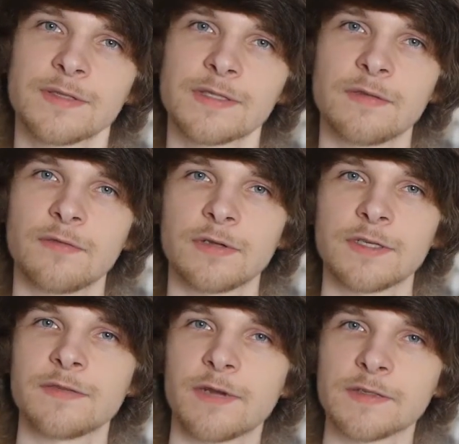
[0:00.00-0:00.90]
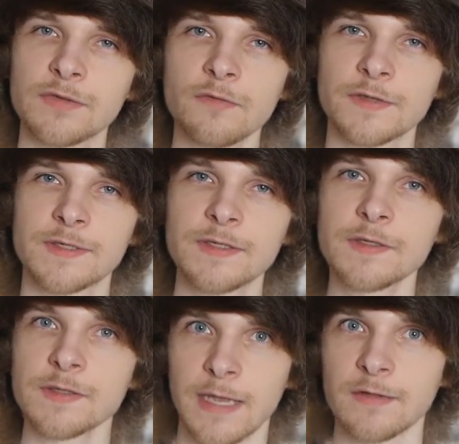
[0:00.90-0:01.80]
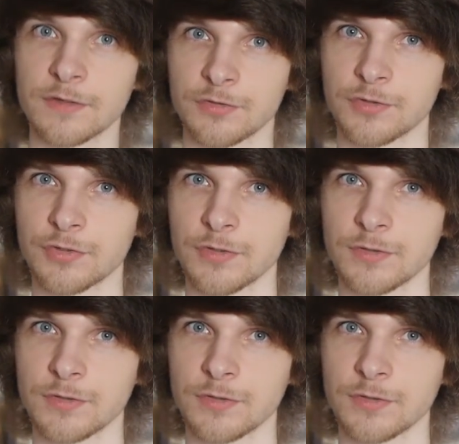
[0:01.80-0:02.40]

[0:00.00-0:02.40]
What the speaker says: Slavonic divine services and literature.